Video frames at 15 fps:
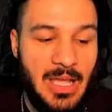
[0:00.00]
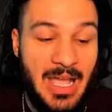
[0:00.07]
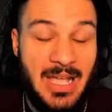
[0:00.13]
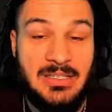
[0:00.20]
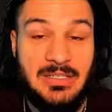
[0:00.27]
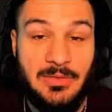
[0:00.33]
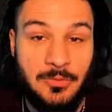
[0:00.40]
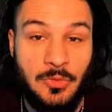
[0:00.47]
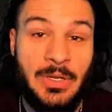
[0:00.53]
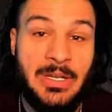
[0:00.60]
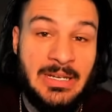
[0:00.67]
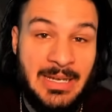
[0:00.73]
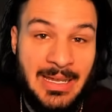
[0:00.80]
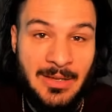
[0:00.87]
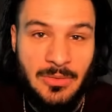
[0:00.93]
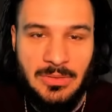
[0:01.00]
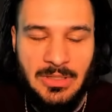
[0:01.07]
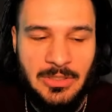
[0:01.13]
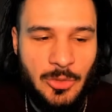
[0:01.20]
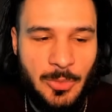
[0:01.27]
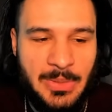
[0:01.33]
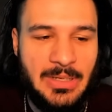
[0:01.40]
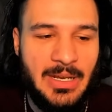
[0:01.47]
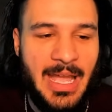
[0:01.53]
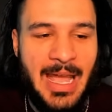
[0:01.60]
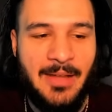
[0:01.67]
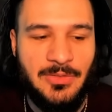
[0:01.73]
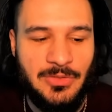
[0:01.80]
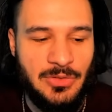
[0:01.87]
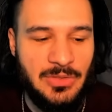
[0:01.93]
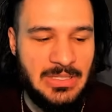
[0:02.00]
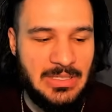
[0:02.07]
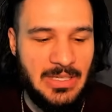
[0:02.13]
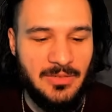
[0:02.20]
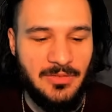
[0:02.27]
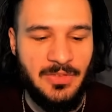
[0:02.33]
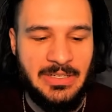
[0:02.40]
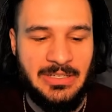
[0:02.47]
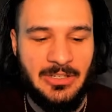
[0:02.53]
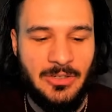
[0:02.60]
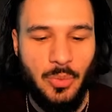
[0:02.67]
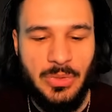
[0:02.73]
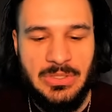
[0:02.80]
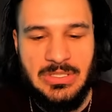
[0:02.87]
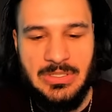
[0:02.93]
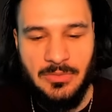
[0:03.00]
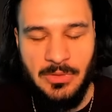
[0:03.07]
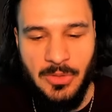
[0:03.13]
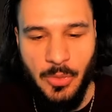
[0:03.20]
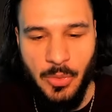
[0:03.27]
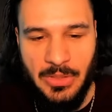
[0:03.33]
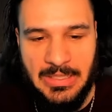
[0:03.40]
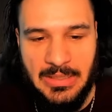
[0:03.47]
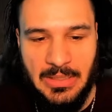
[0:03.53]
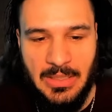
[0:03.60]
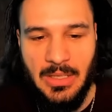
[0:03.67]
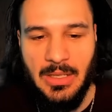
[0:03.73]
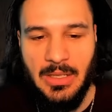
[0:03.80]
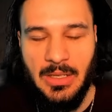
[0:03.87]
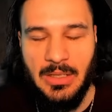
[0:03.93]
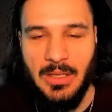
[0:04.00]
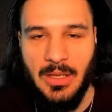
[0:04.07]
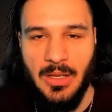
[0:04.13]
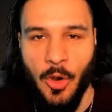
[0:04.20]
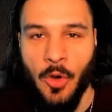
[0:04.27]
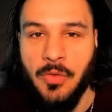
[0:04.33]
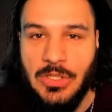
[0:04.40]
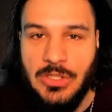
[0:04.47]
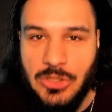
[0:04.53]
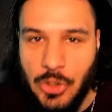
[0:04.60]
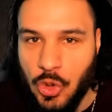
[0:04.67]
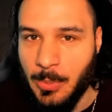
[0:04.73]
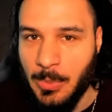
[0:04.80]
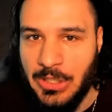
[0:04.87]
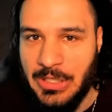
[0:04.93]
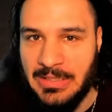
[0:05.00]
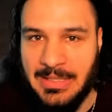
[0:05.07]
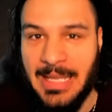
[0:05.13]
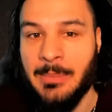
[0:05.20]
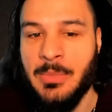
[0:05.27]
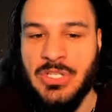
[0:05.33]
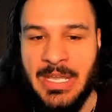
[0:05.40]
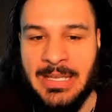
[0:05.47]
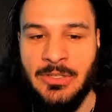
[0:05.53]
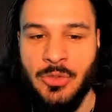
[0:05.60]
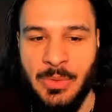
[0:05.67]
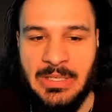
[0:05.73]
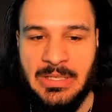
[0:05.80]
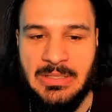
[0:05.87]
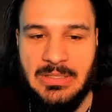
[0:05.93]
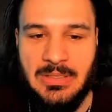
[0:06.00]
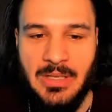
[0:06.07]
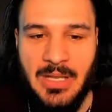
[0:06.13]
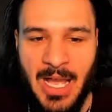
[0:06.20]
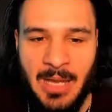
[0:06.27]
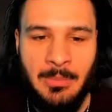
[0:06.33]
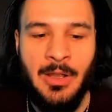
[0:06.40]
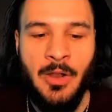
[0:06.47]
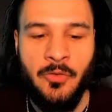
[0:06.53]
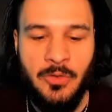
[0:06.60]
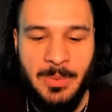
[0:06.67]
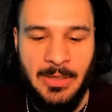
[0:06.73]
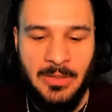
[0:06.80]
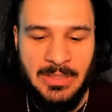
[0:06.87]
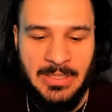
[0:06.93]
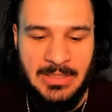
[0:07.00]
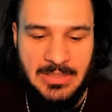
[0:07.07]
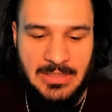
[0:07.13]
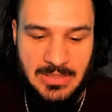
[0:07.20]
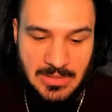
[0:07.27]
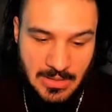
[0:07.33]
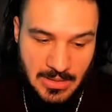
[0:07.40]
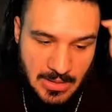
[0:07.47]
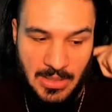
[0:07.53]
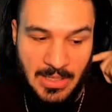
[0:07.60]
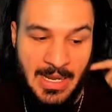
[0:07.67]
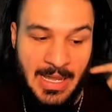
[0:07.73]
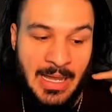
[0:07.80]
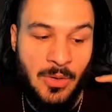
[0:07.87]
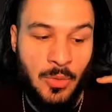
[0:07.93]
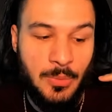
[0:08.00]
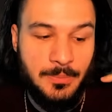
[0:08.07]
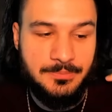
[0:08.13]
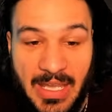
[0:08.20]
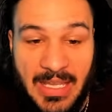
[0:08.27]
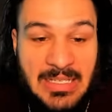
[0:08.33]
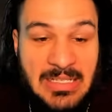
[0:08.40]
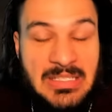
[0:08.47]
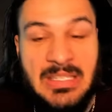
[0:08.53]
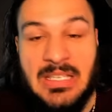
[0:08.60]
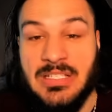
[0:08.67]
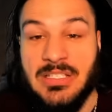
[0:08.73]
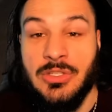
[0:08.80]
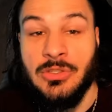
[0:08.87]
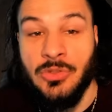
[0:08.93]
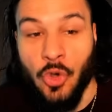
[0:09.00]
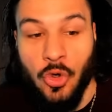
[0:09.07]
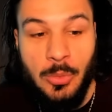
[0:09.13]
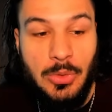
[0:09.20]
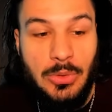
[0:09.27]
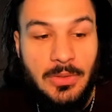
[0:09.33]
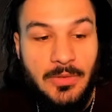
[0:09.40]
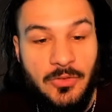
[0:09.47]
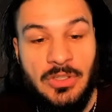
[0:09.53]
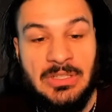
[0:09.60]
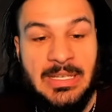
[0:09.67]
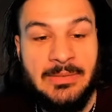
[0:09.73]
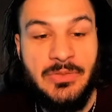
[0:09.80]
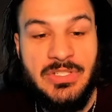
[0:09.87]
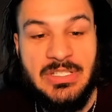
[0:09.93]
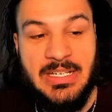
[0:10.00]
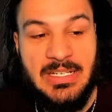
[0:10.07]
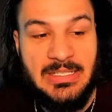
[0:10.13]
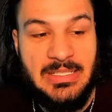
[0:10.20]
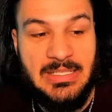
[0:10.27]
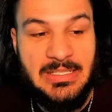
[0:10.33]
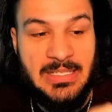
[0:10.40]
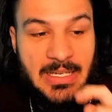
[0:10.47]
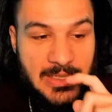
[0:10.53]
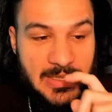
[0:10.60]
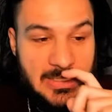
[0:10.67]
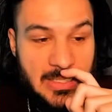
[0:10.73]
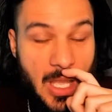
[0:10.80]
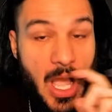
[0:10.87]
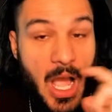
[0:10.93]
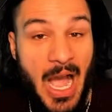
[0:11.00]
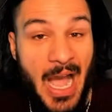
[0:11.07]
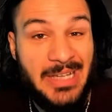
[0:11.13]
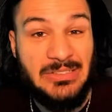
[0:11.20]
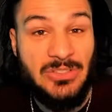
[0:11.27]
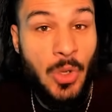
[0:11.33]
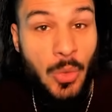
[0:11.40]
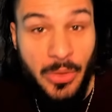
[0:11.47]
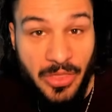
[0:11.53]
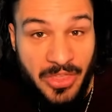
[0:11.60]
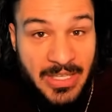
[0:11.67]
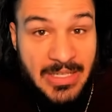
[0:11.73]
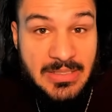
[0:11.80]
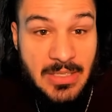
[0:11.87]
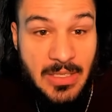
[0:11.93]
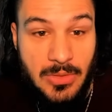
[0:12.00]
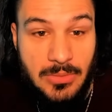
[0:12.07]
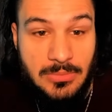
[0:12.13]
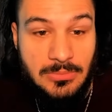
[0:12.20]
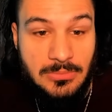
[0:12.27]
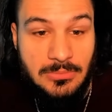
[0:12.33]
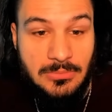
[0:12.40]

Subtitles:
as of right now, a little bit after the video was recorded, over 2 million damage AoEs on my overpower hits. Now, is this normal for a level 66? I don't think so.